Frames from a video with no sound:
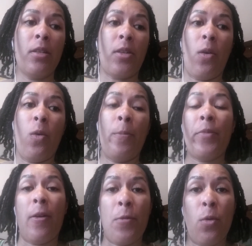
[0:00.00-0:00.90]

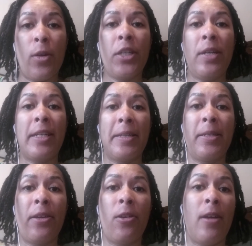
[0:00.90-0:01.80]
So, of course, you need to
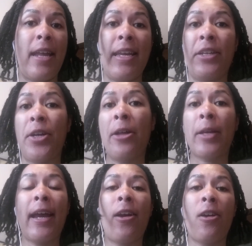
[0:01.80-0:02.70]
consider any
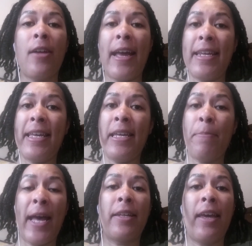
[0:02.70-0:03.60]
childcare,
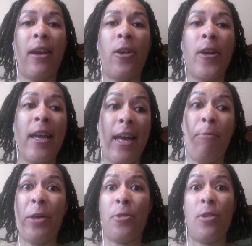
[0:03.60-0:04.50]
any pet care,
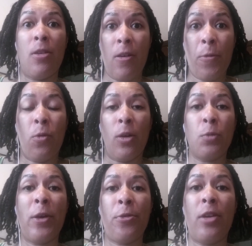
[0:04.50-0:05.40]
and whether
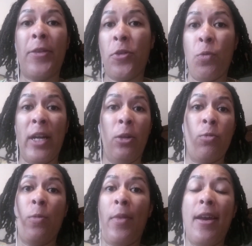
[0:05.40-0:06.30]
or not there's
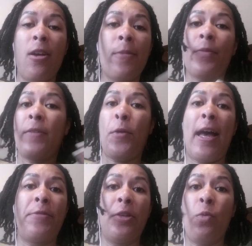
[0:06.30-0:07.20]
wiggle room there. If you
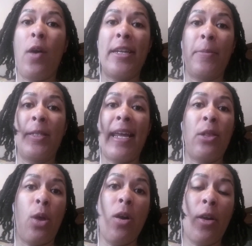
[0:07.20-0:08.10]
have to wind up
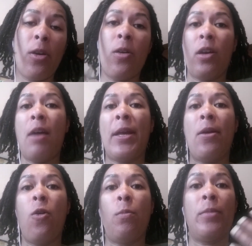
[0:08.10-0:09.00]
staying longer or
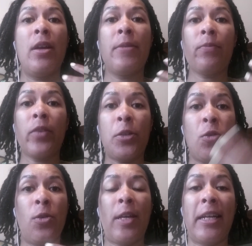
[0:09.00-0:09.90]
coming home
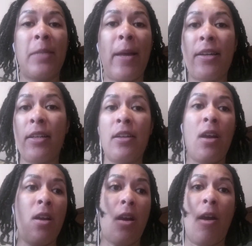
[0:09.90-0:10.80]
sooner than
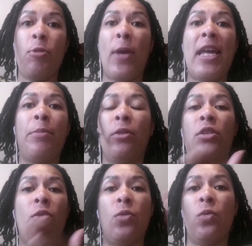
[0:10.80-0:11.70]
expected, are you able
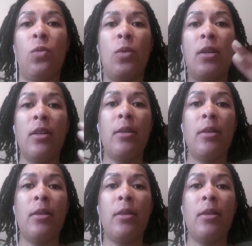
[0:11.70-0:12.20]
to,